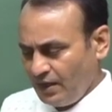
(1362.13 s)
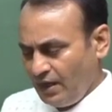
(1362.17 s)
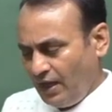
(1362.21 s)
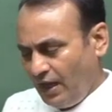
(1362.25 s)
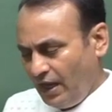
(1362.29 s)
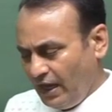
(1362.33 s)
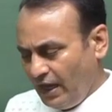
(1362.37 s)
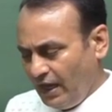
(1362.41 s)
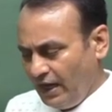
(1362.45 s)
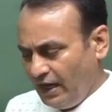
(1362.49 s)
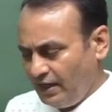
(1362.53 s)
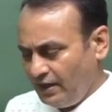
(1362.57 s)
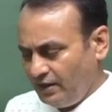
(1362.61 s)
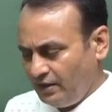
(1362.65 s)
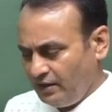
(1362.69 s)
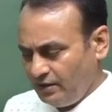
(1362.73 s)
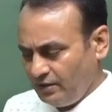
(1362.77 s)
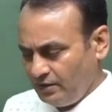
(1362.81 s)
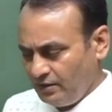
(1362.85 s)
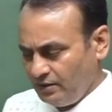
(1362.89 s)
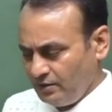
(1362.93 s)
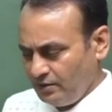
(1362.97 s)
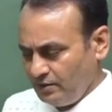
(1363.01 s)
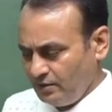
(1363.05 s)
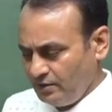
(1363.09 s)
and
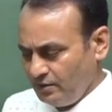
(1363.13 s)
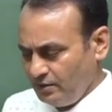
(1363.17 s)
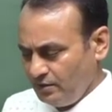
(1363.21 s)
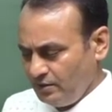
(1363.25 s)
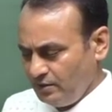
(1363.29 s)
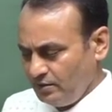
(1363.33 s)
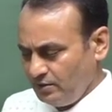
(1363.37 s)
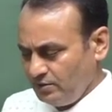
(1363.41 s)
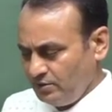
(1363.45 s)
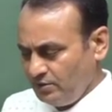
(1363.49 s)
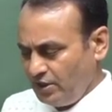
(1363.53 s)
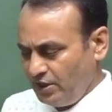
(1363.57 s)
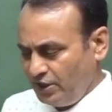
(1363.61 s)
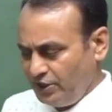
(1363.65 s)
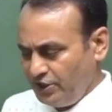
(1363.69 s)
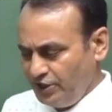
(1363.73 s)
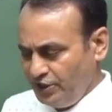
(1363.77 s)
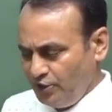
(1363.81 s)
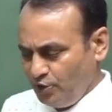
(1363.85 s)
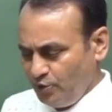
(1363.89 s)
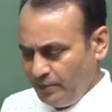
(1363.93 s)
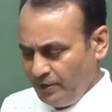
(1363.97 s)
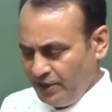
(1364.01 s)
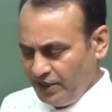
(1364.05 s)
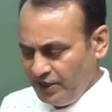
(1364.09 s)
the
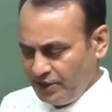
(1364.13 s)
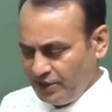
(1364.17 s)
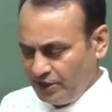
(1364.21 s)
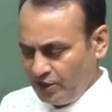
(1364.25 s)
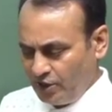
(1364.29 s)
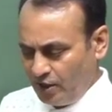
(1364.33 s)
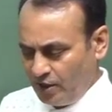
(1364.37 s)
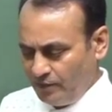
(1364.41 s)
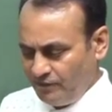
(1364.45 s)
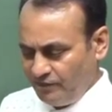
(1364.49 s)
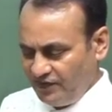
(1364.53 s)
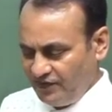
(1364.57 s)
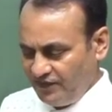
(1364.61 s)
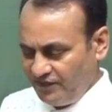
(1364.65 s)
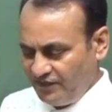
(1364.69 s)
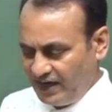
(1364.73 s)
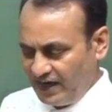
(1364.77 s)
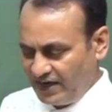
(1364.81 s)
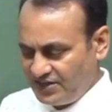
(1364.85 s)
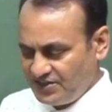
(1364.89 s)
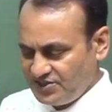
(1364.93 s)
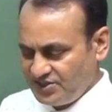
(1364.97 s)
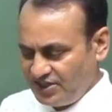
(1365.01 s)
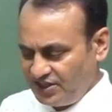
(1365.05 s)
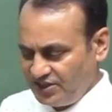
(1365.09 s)
denominator of a
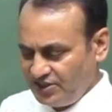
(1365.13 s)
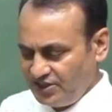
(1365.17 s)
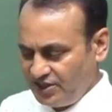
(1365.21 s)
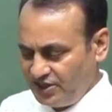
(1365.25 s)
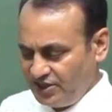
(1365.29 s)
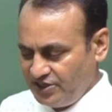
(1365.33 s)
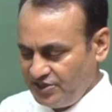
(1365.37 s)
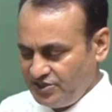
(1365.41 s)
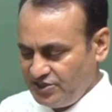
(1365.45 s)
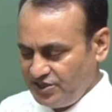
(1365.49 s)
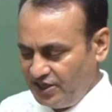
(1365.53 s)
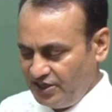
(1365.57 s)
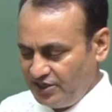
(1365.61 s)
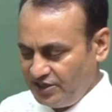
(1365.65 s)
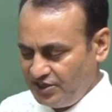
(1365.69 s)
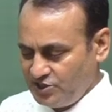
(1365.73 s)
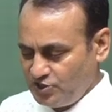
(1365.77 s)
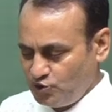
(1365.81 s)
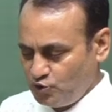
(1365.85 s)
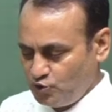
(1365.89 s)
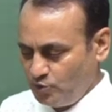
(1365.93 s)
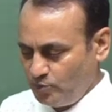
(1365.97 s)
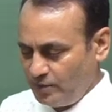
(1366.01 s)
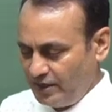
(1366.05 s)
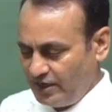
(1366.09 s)
fraction, the result is
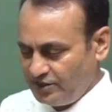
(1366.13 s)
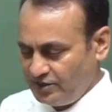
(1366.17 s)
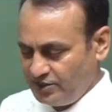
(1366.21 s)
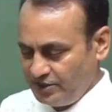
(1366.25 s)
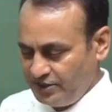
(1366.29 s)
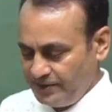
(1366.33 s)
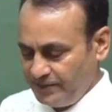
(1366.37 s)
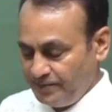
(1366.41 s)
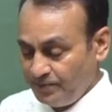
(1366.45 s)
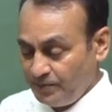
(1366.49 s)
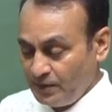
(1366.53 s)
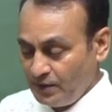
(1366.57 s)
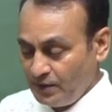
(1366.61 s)
2 by 3.